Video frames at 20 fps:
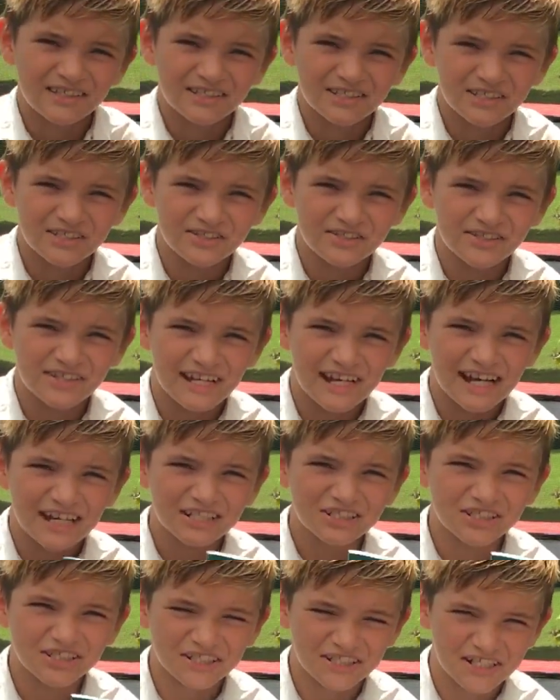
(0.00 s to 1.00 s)
so they
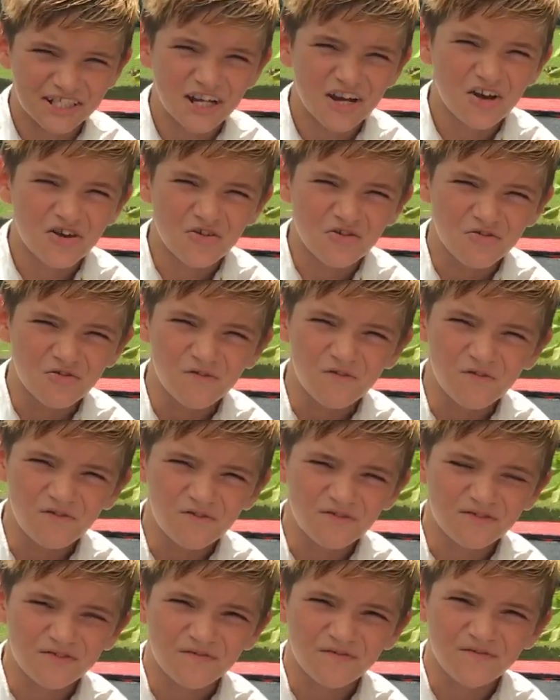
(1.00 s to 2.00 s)
actually know
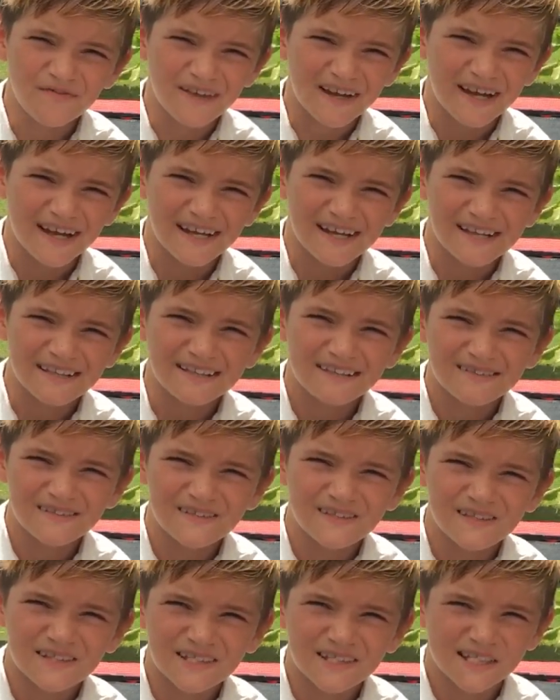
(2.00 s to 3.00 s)
that
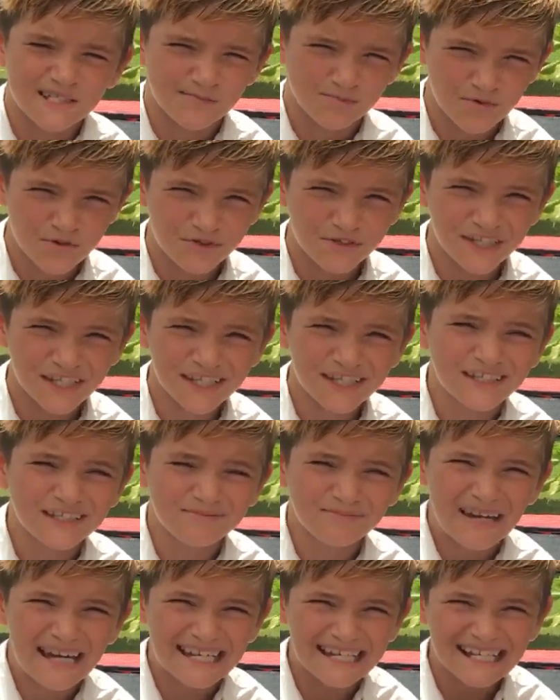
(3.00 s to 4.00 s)

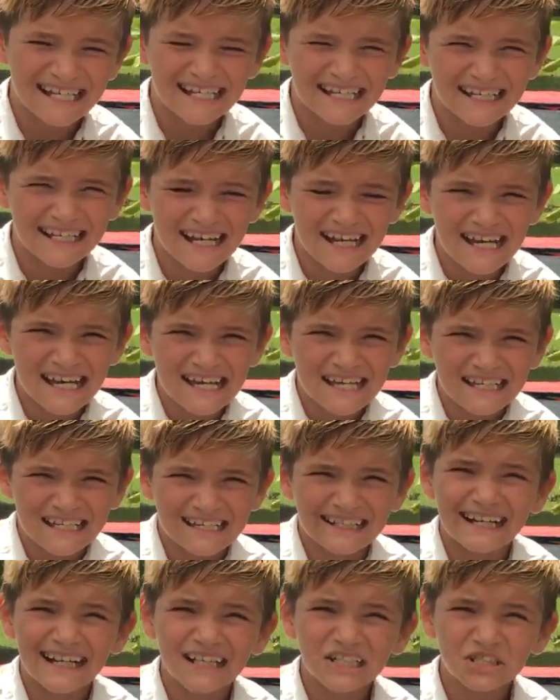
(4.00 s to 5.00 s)
smoothie making
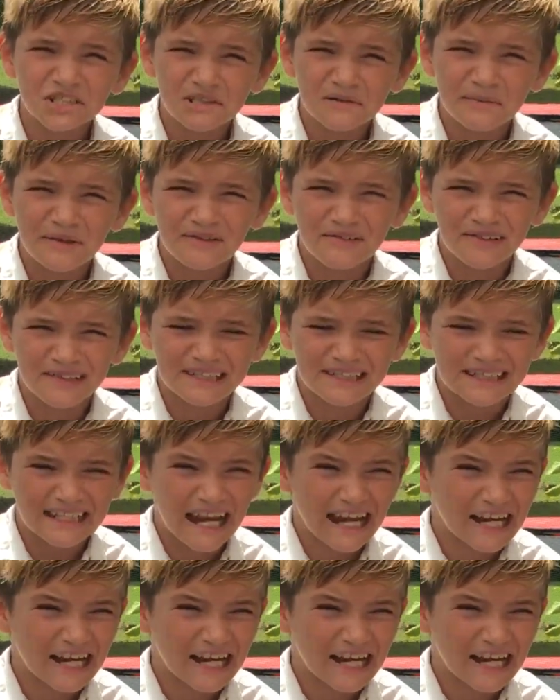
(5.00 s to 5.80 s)
can actually be really